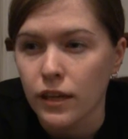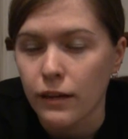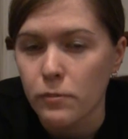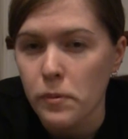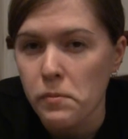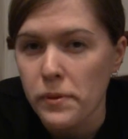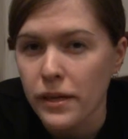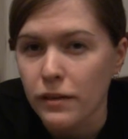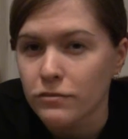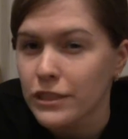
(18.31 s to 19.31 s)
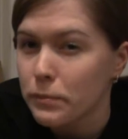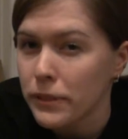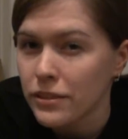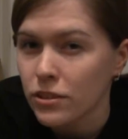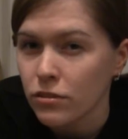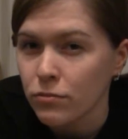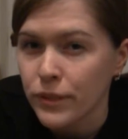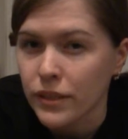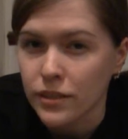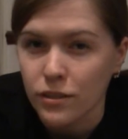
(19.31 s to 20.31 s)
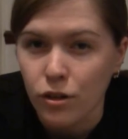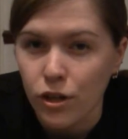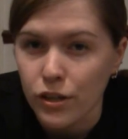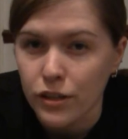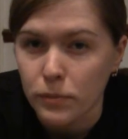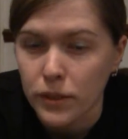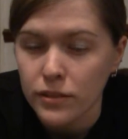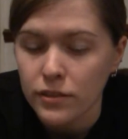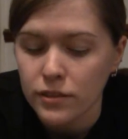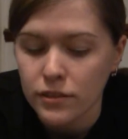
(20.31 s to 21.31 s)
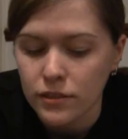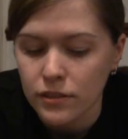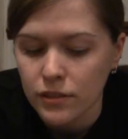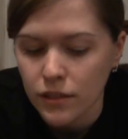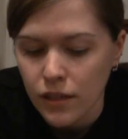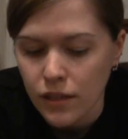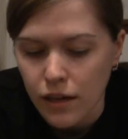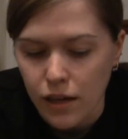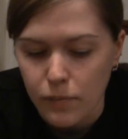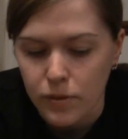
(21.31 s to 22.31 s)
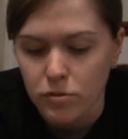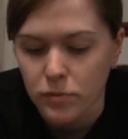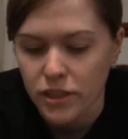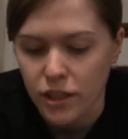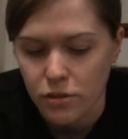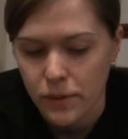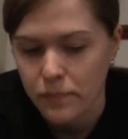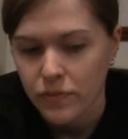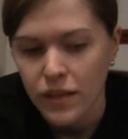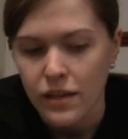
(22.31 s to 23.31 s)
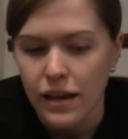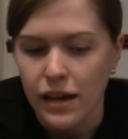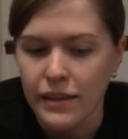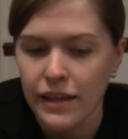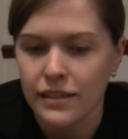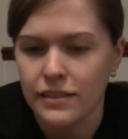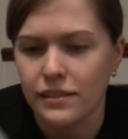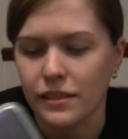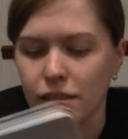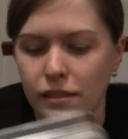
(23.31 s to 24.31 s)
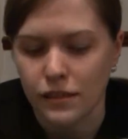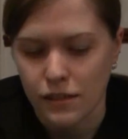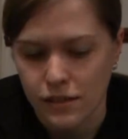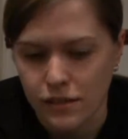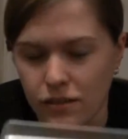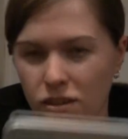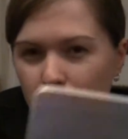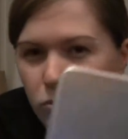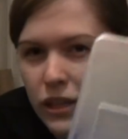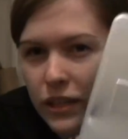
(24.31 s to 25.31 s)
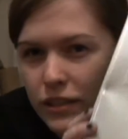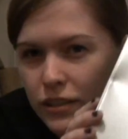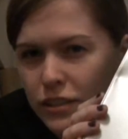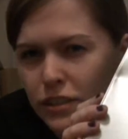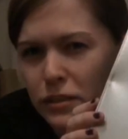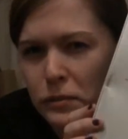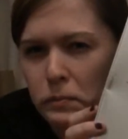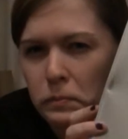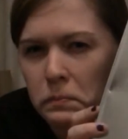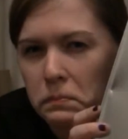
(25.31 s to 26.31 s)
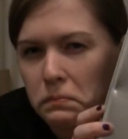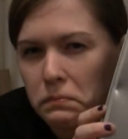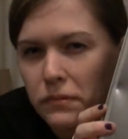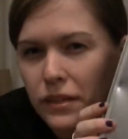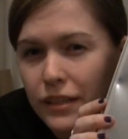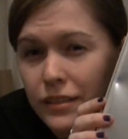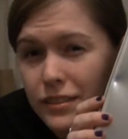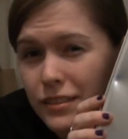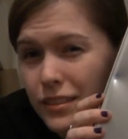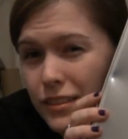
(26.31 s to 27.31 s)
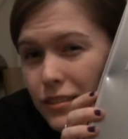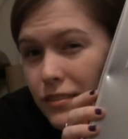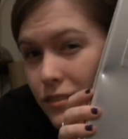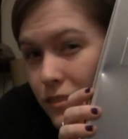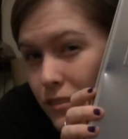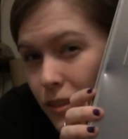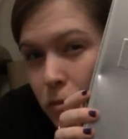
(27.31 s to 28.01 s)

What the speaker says: I remember being really pissed off because it got hurt in the post, but there wasn't much I could do about it. And that is the Darwinia Collector's Edition.